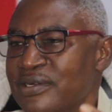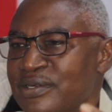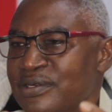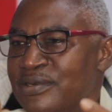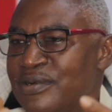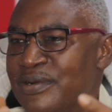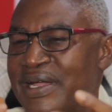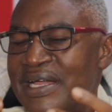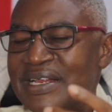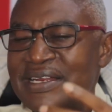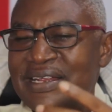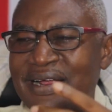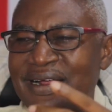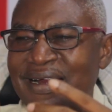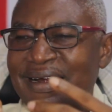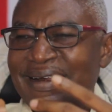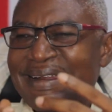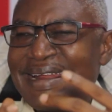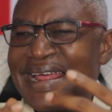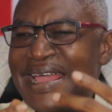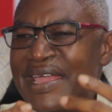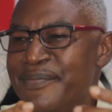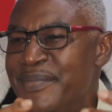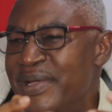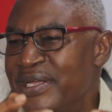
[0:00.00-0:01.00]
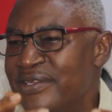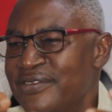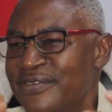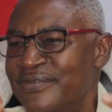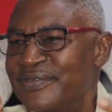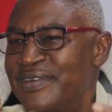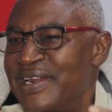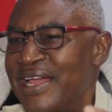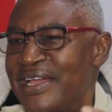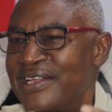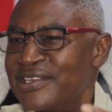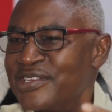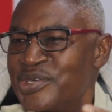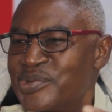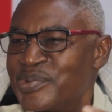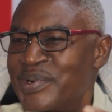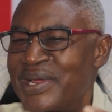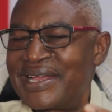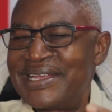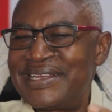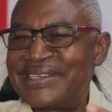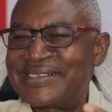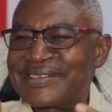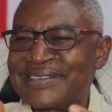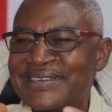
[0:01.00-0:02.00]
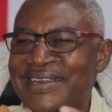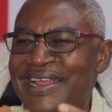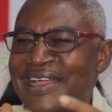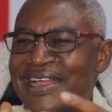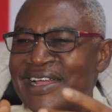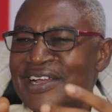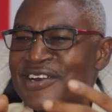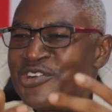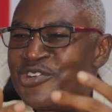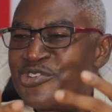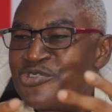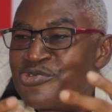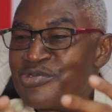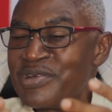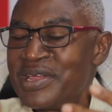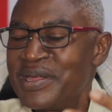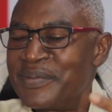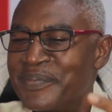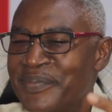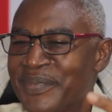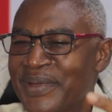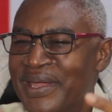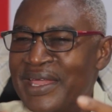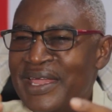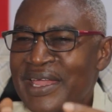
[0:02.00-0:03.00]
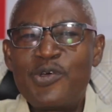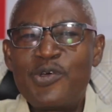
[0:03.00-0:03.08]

you look at the climate of Nigeria, it's like a dream.